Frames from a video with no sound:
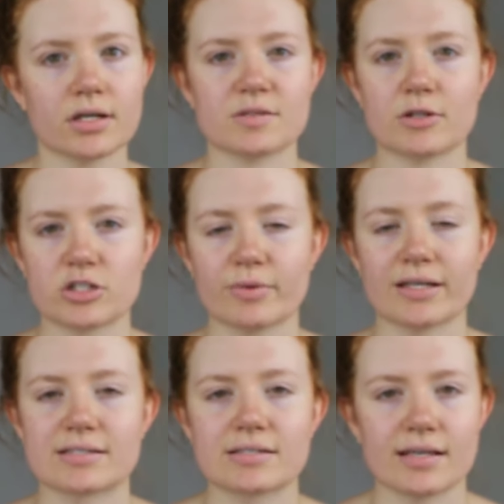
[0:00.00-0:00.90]
especially
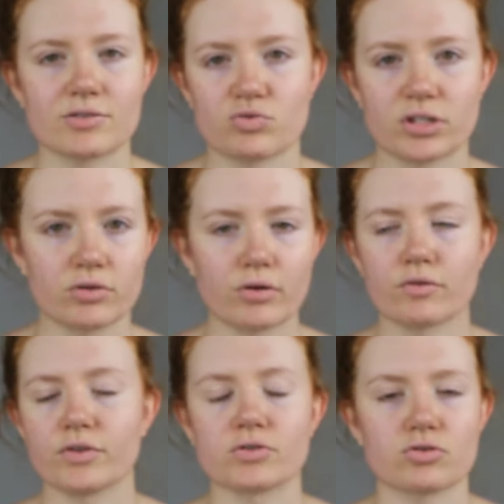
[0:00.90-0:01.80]
because this has really great
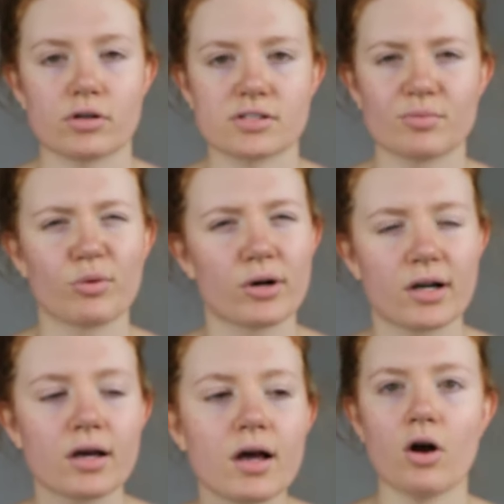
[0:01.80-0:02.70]
reviews across the
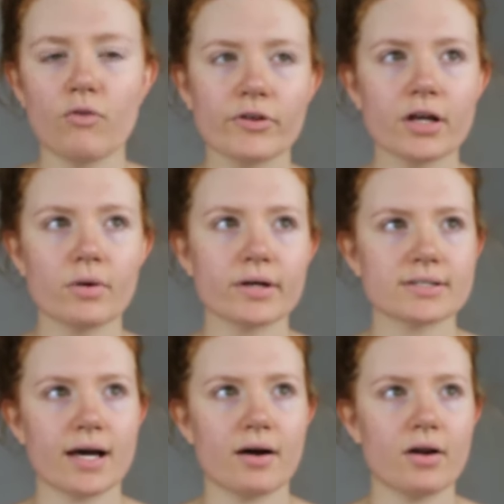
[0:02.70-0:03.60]
board. Hopefully it all
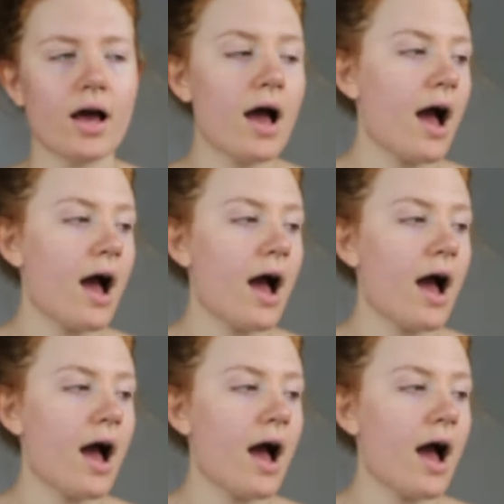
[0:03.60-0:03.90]
works out.